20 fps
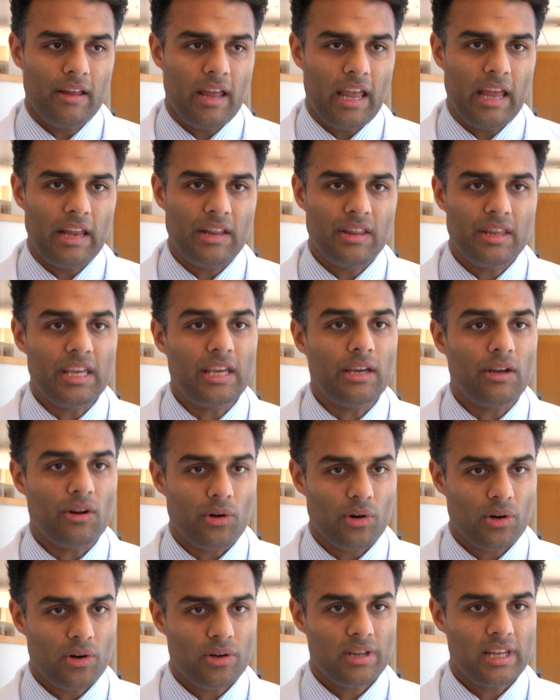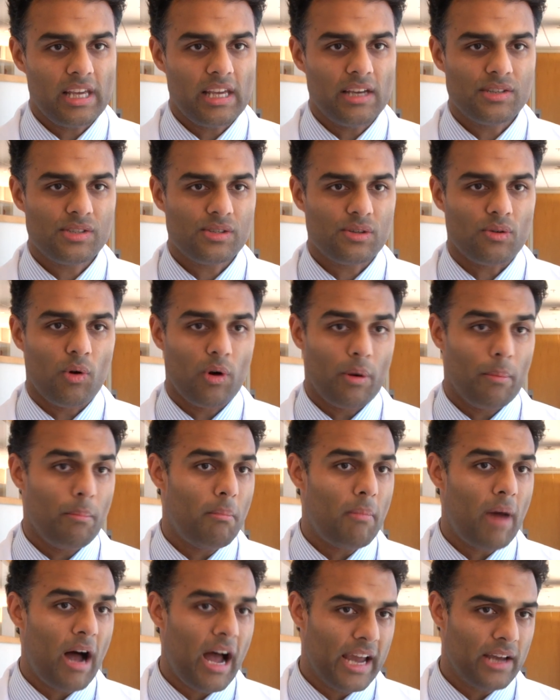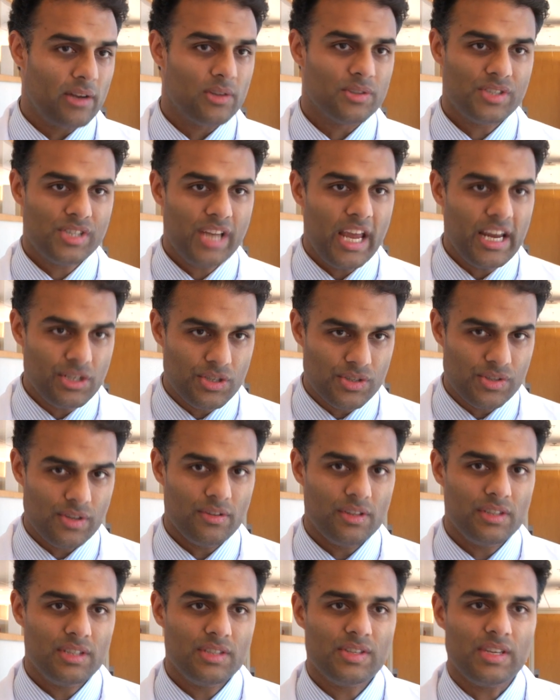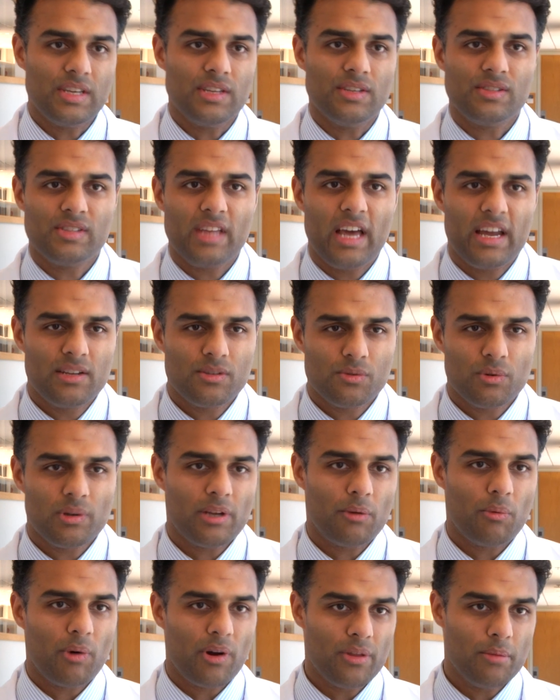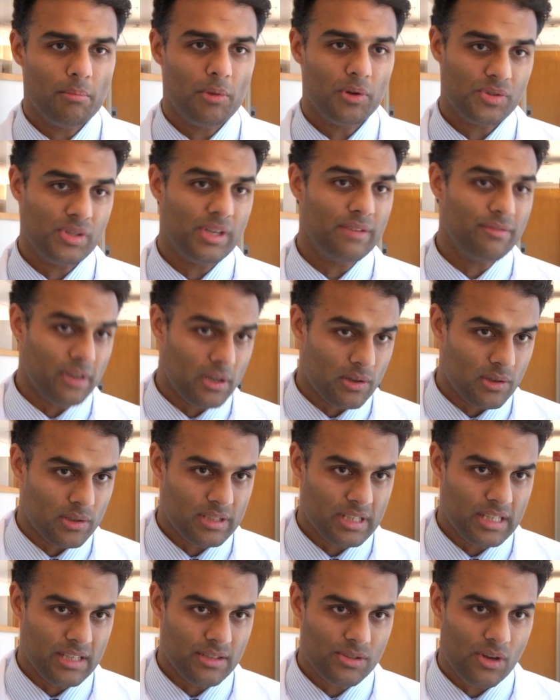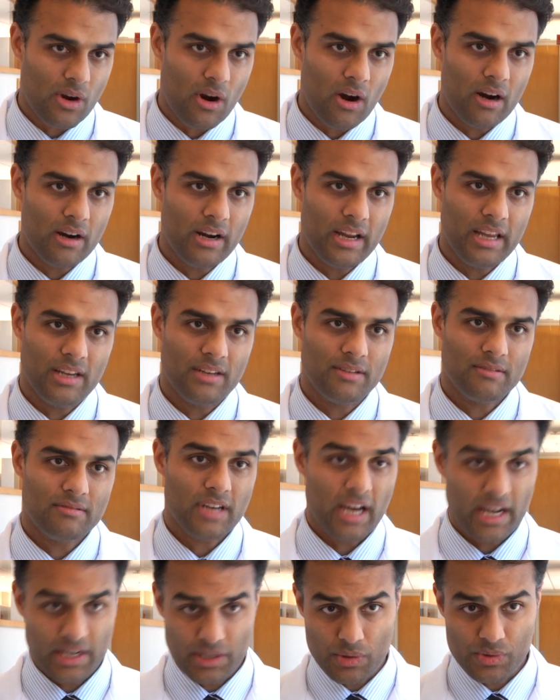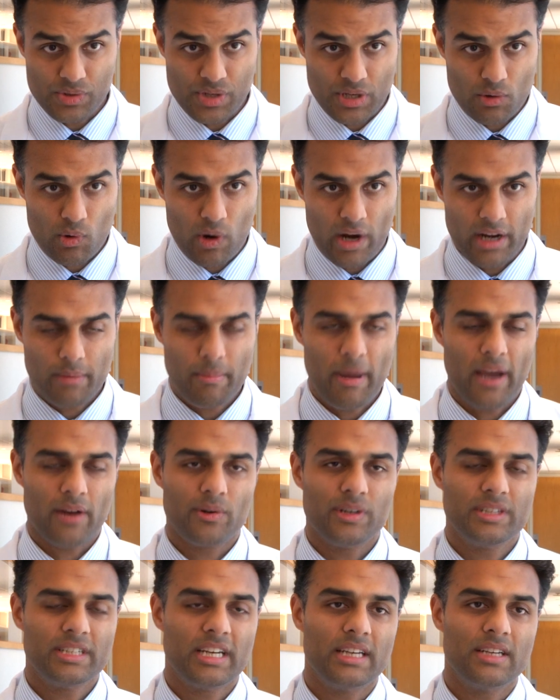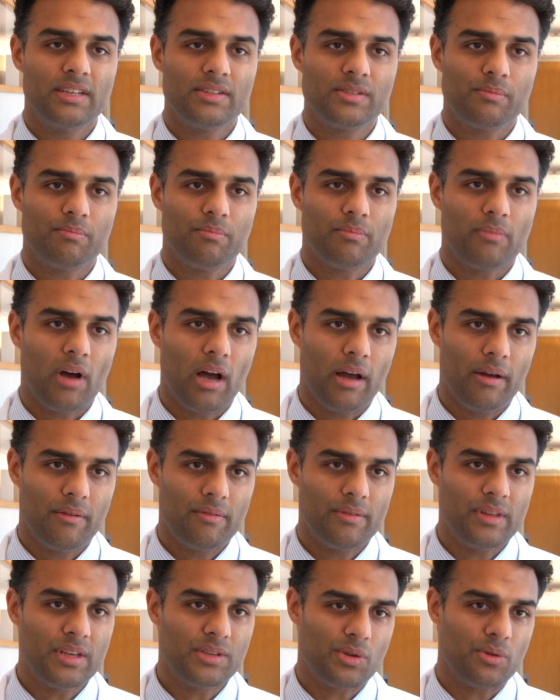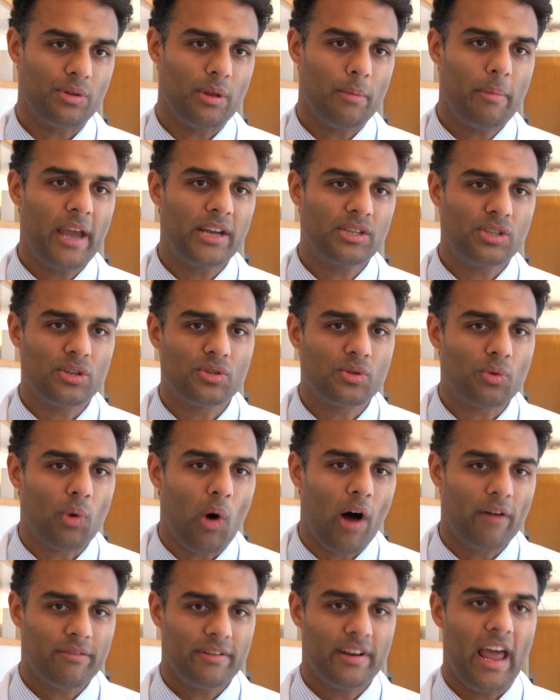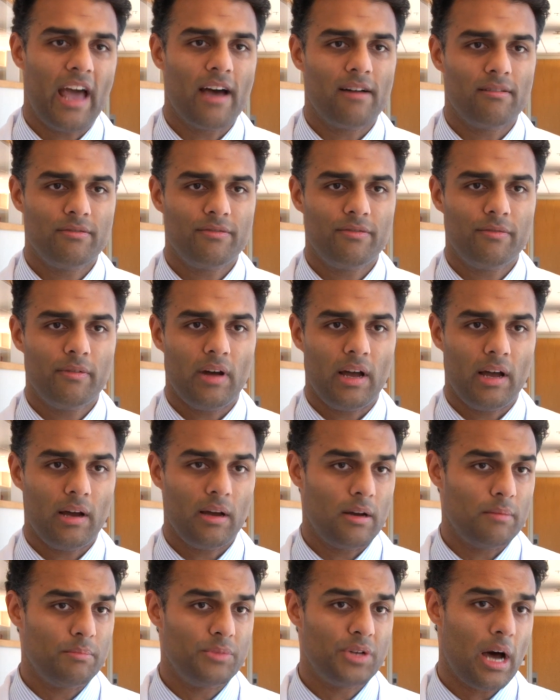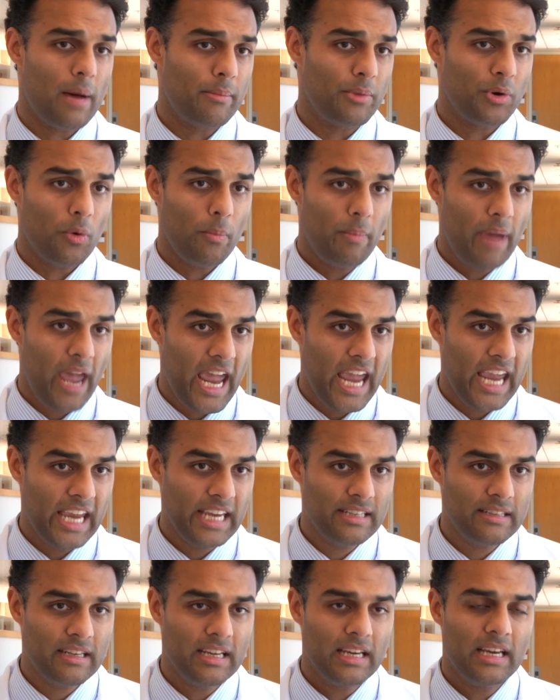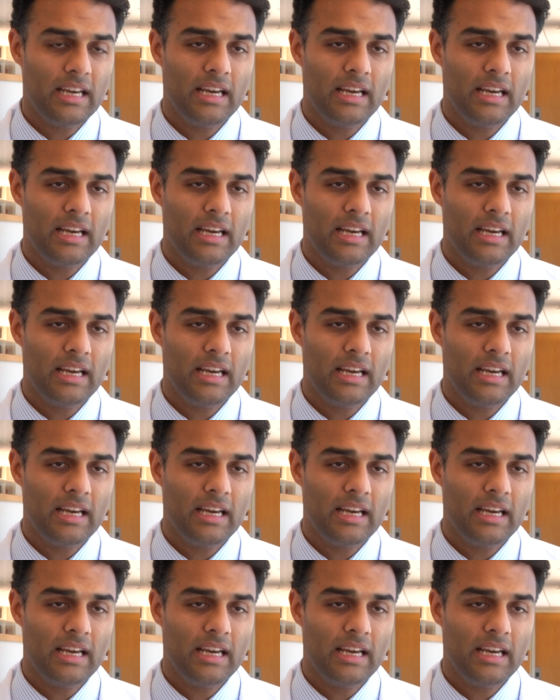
In the earliest or mild stages of the disease, that is really where the most difficulties are in diagnosing chronic pancreatitis. Uh, these are the patients who often have uh, abdominal pain